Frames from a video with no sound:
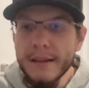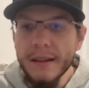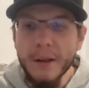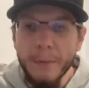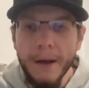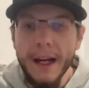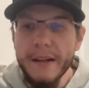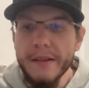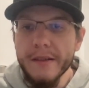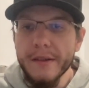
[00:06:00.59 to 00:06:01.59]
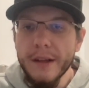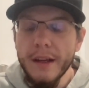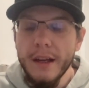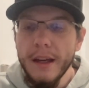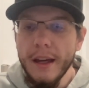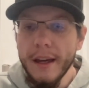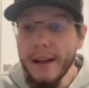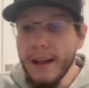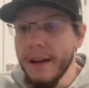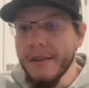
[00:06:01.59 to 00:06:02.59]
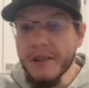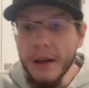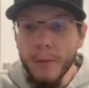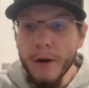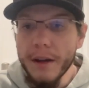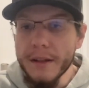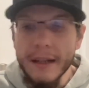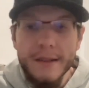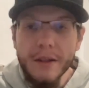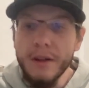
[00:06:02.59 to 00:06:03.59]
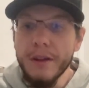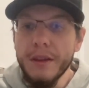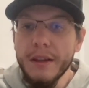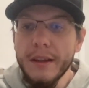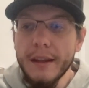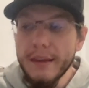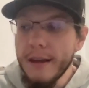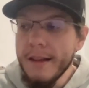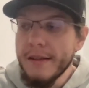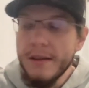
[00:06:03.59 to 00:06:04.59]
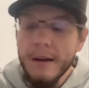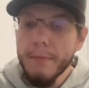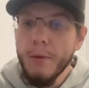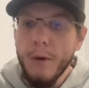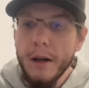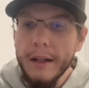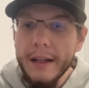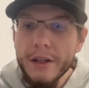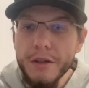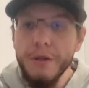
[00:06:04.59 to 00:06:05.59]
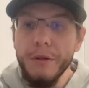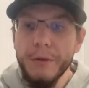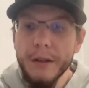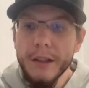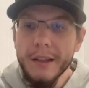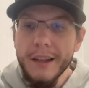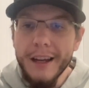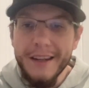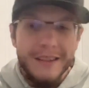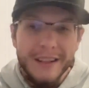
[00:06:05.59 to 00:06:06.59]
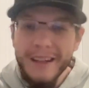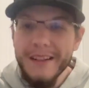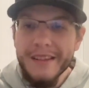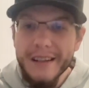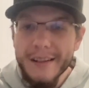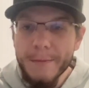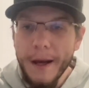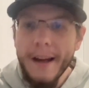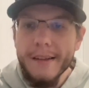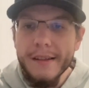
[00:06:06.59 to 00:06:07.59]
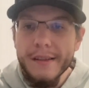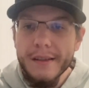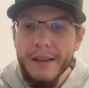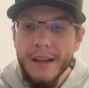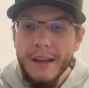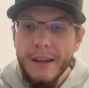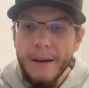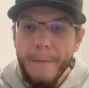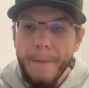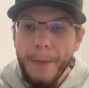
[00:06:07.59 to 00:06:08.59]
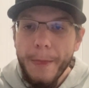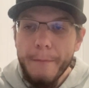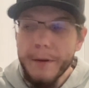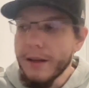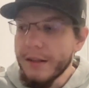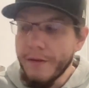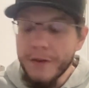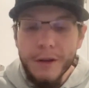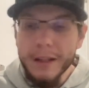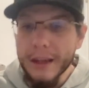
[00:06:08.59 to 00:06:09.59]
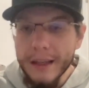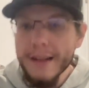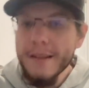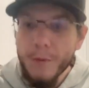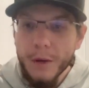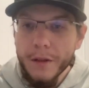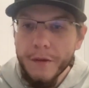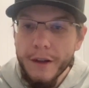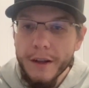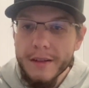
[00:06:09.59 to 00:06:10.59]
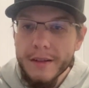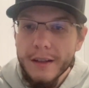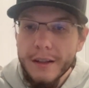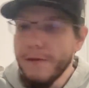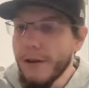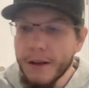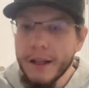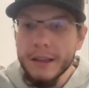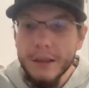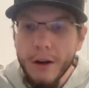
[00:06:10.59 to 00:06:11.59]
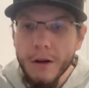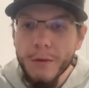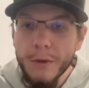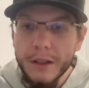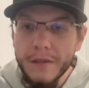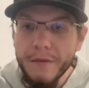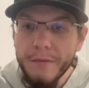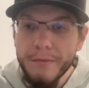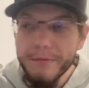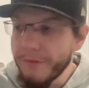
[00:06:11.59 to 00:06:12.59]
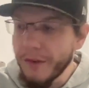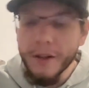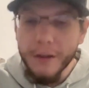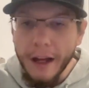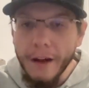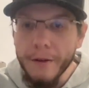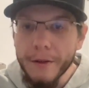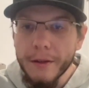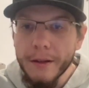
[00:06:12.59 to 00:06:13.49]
dunk passes. And in some ways, that's a good thing, that his number one issue is the easiest passes. Because if you get the easy ones fixed, you've already got the hard ones figured out.